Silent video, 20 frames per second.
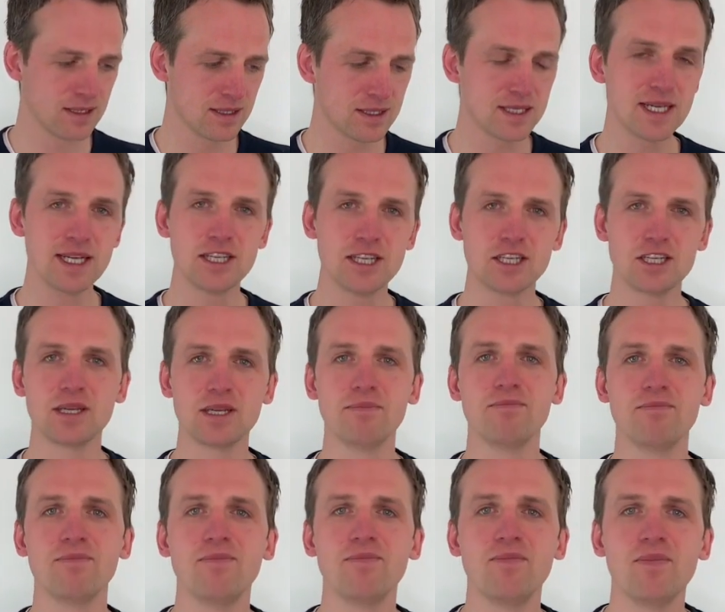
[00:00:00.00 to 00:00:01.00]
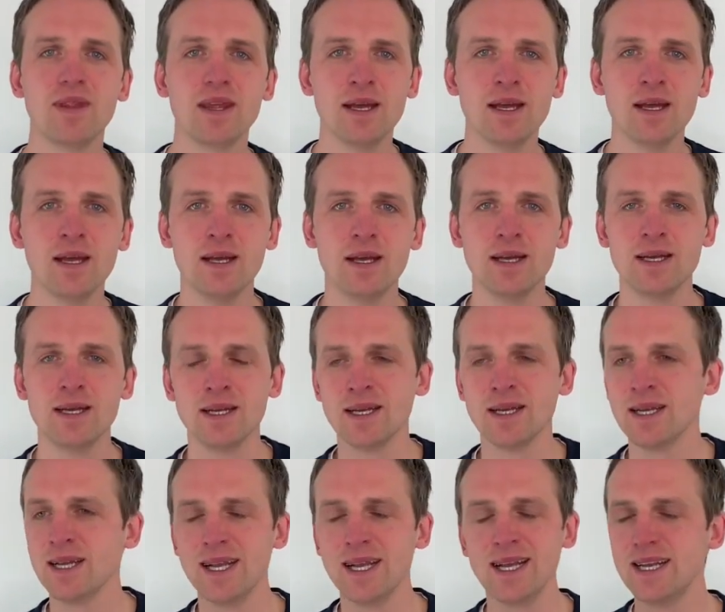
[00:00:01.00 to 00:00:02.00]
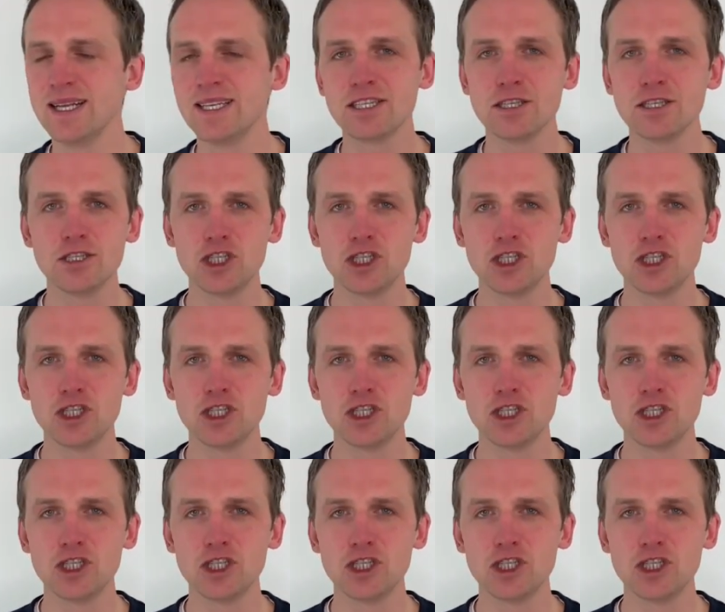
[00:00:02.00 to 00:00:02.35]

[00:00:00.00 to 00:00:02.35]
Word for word: Teach them. It isn't